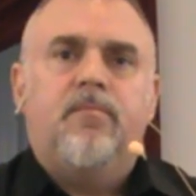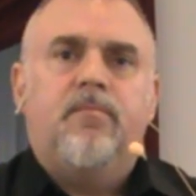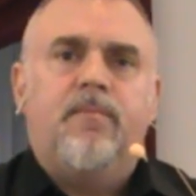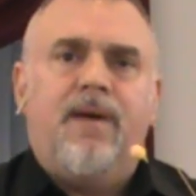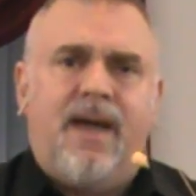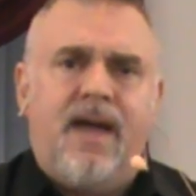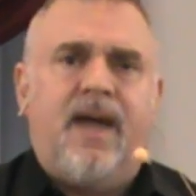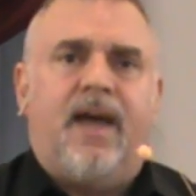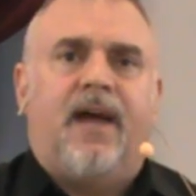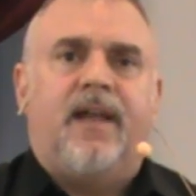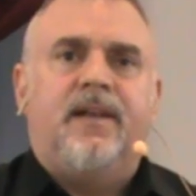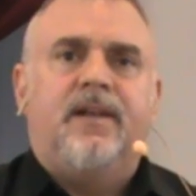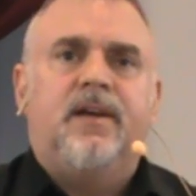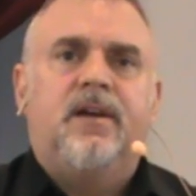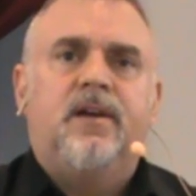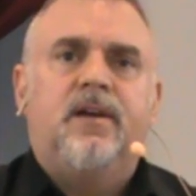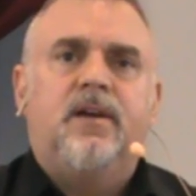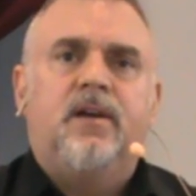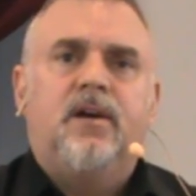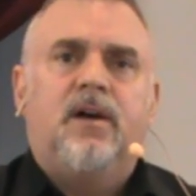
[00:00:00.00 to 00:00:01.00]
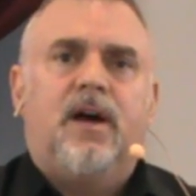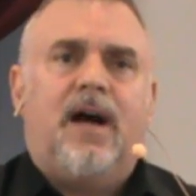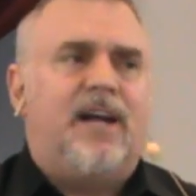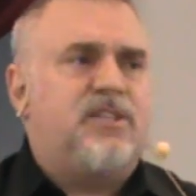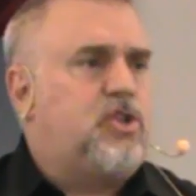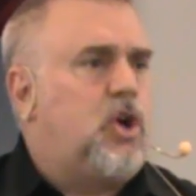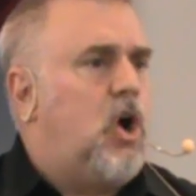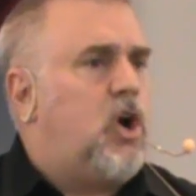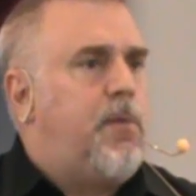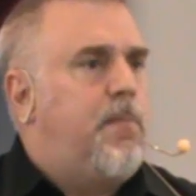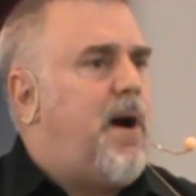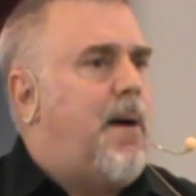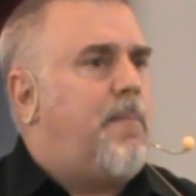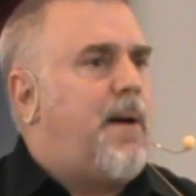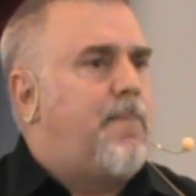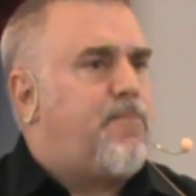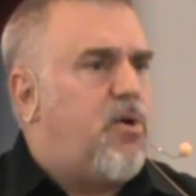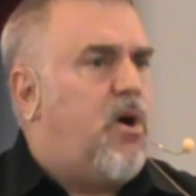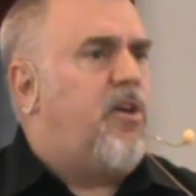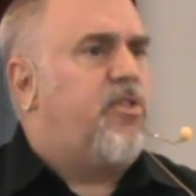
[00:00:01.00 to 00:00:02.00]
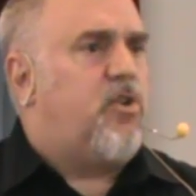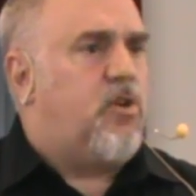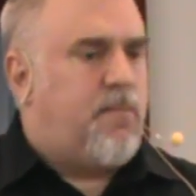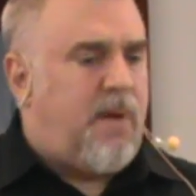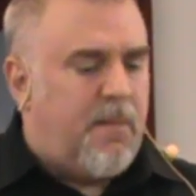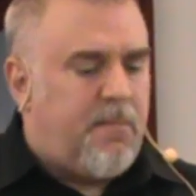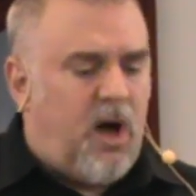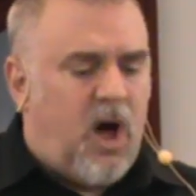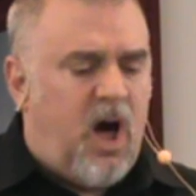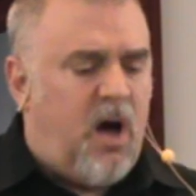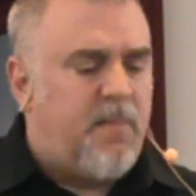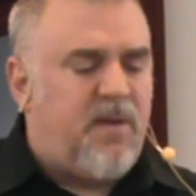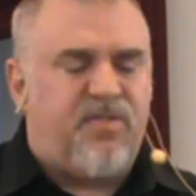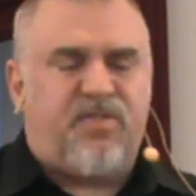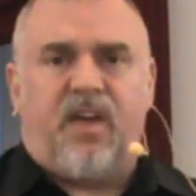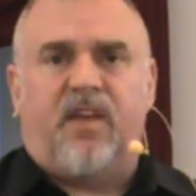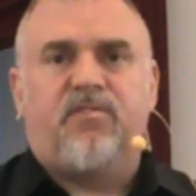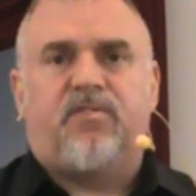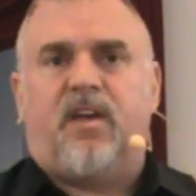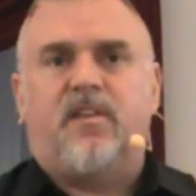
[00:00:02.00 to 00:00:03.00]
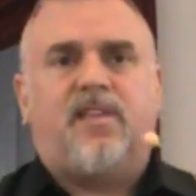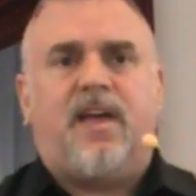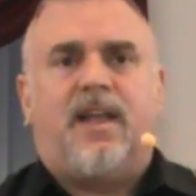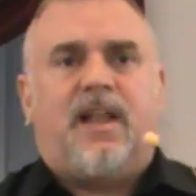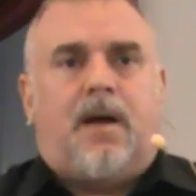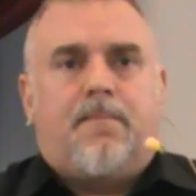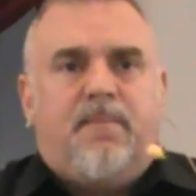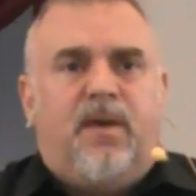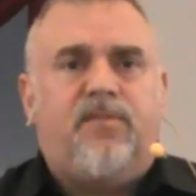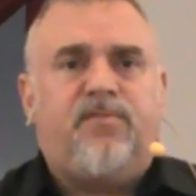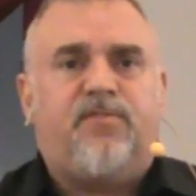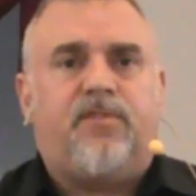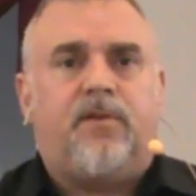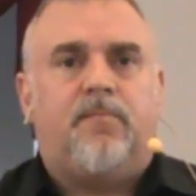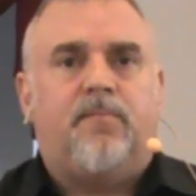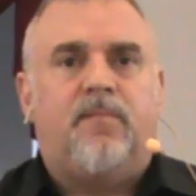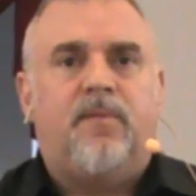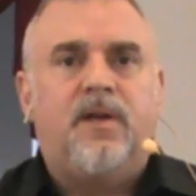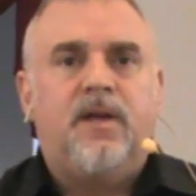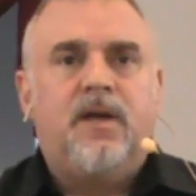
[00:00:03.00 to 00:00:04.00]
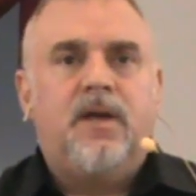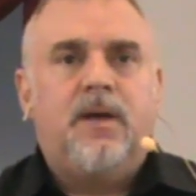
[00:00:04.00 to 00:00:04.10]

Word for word: Man, I talk about my brother and my mom and things like that, I miss them.